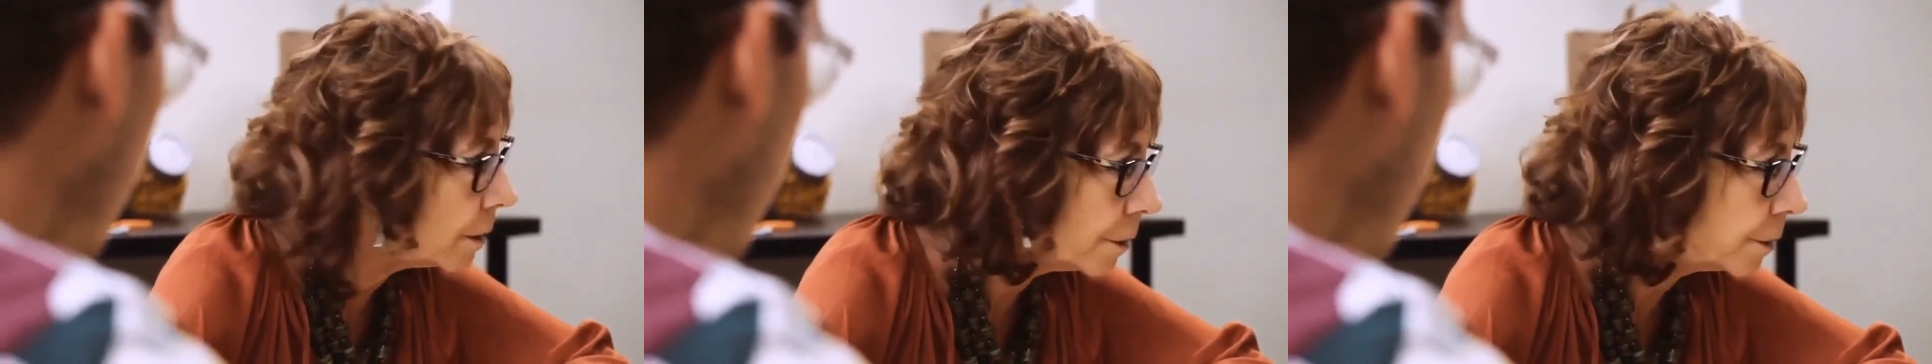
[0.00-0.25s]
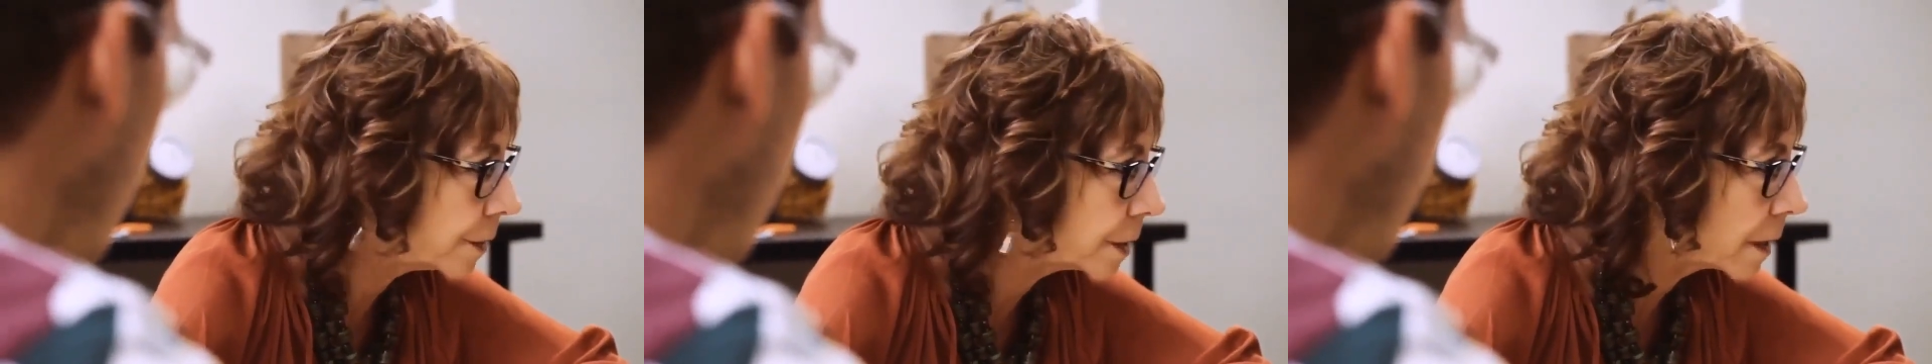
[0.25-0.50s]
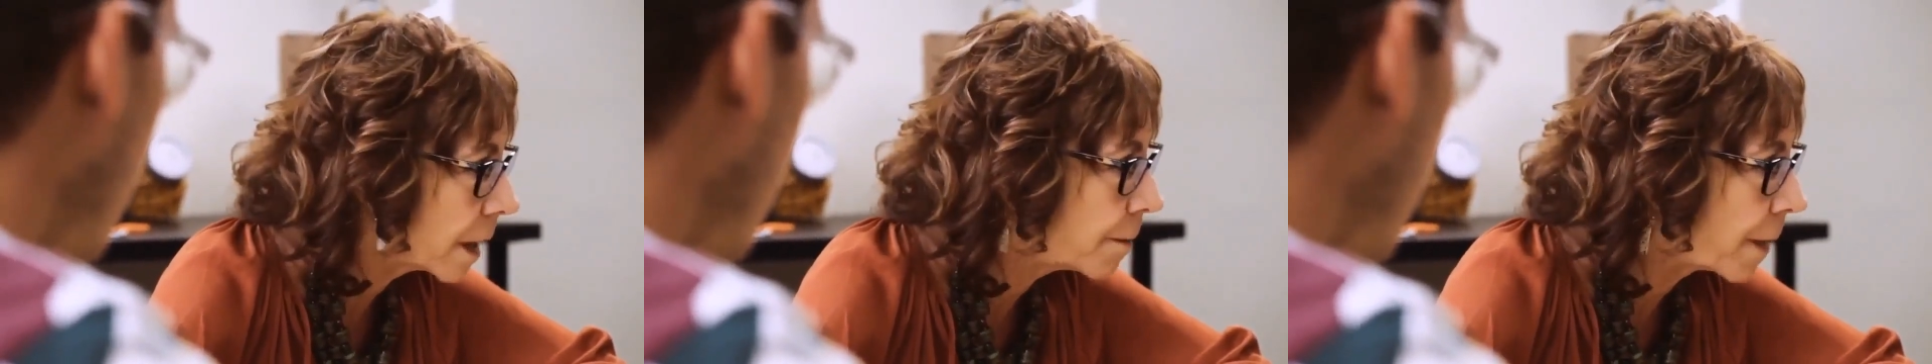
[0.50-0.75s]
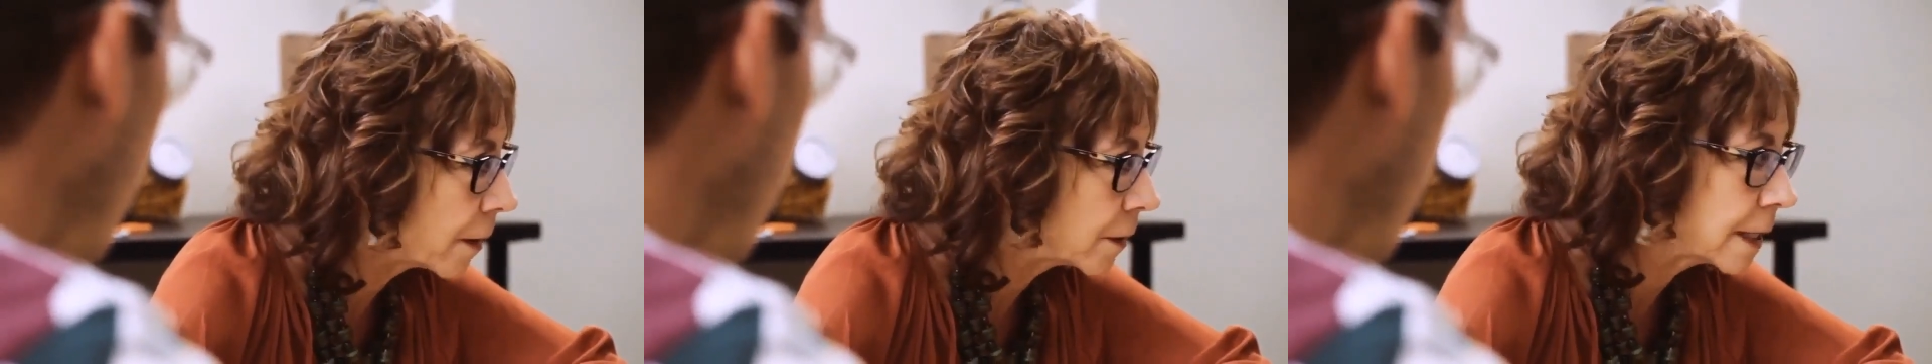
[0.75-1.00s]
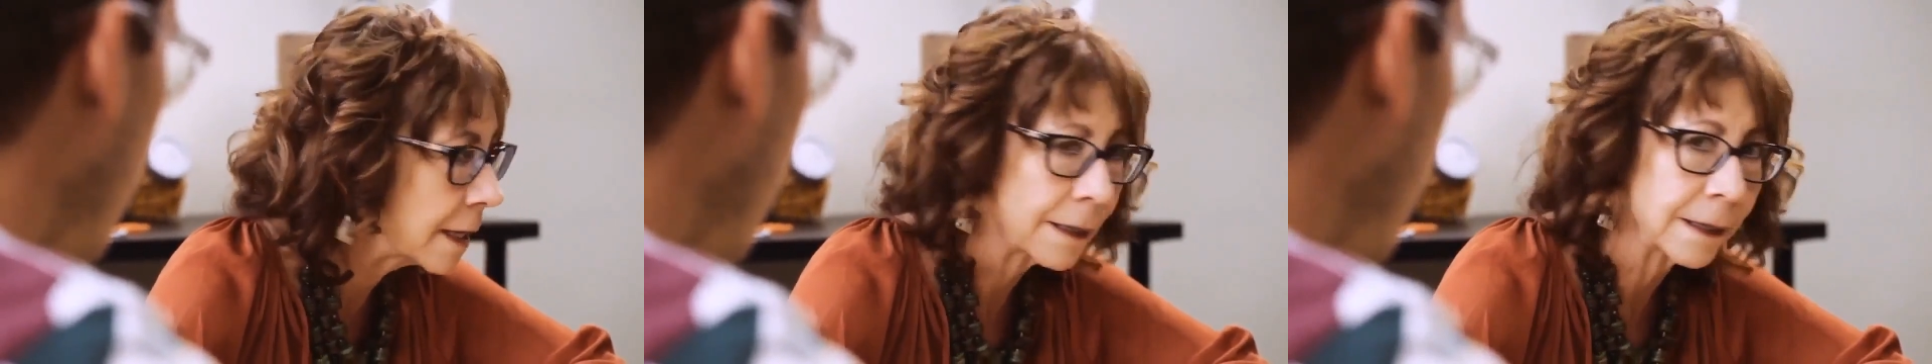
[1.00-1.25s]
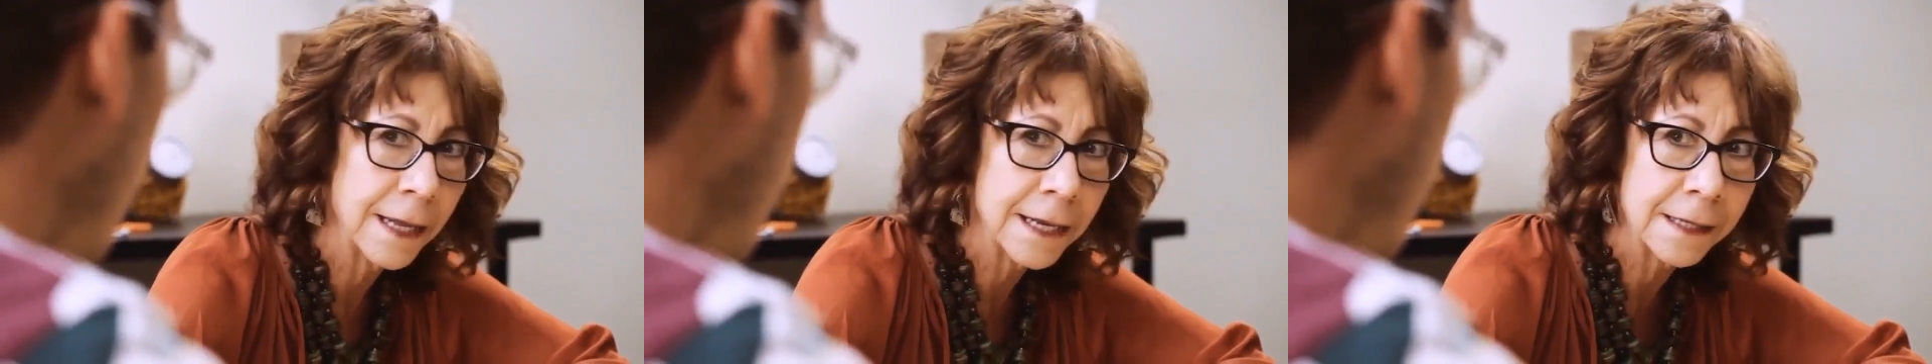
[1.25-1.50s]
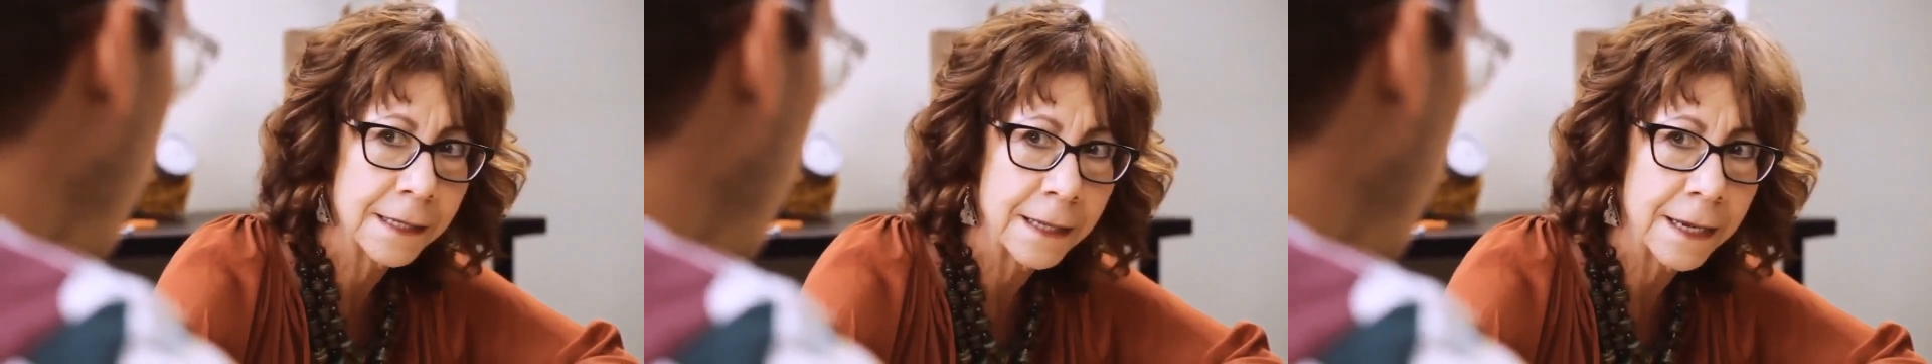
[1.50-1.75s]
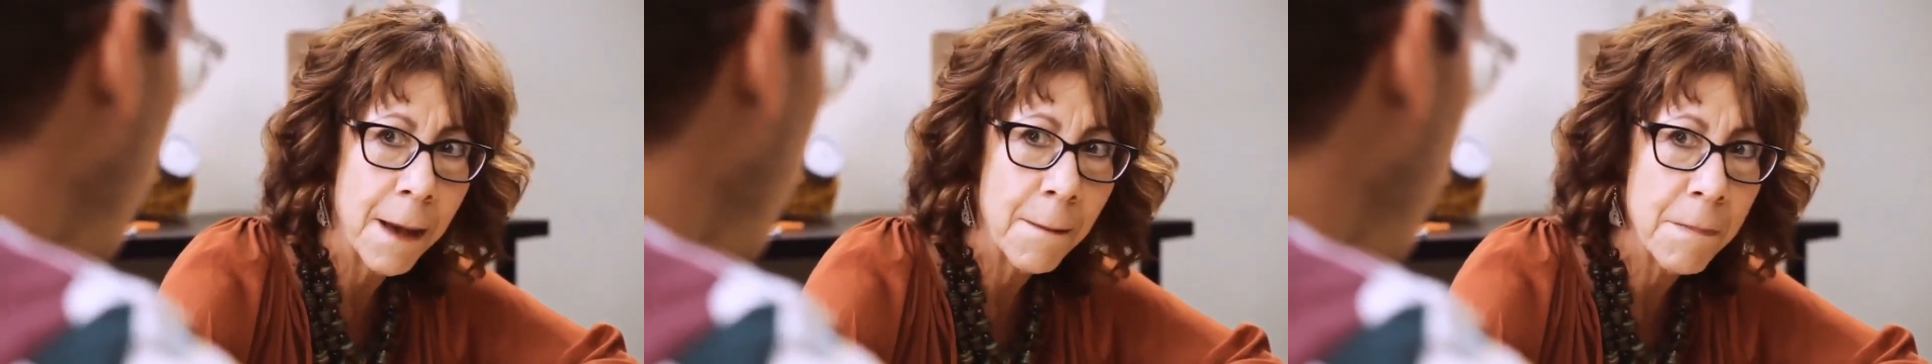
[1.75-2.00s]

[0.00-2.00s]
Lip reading: news about Leslie